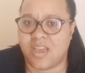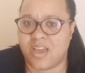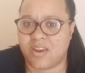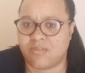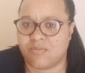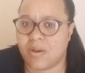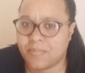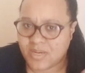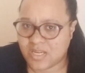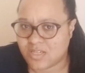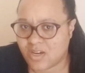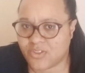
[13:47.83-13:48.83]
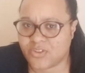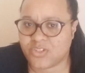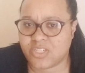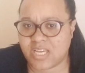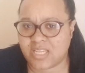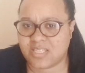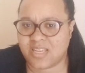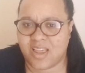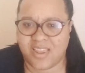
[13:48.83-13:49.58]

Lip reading: and rubbing each other's chest down.